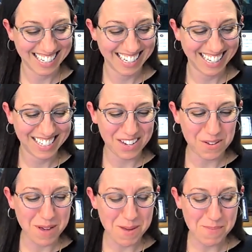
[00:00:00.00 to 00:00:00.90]
So you
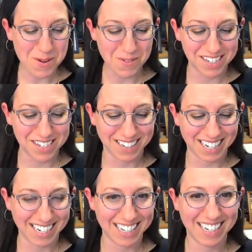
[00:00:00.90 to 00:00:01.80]
might be
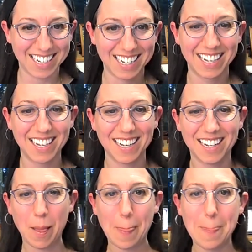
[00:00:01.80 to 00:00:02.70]
wondering,
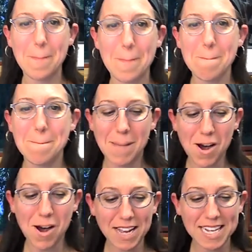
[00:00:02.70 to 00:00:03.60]

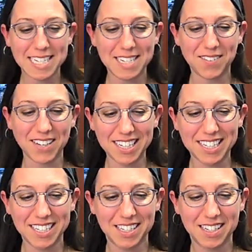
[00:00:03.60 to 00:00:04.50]
okay, Ziva,
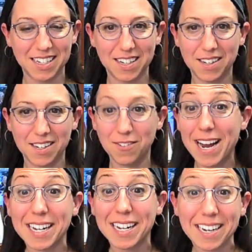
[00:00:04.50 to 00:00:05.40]

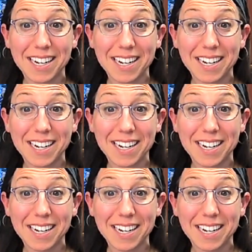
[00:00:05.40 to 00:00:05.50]
great.